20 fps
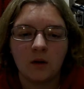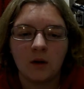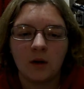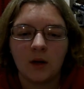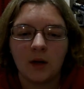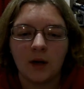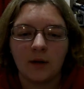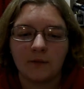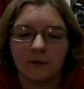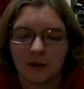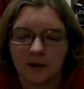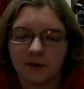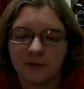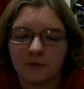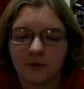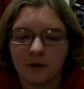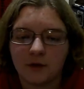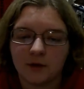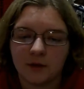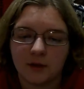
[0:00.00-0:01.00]
and vice
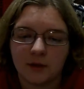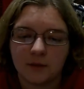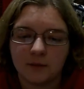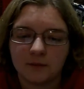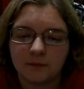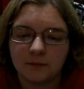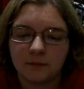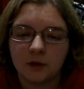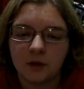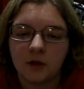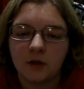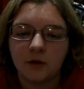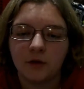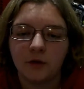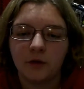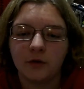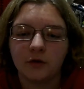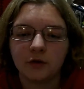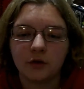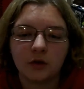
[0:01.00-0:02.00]
versa.
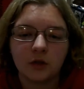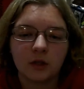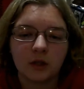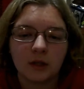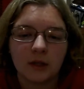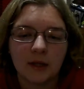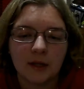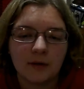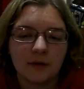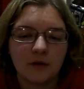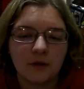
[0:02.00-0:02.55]
Neutral allows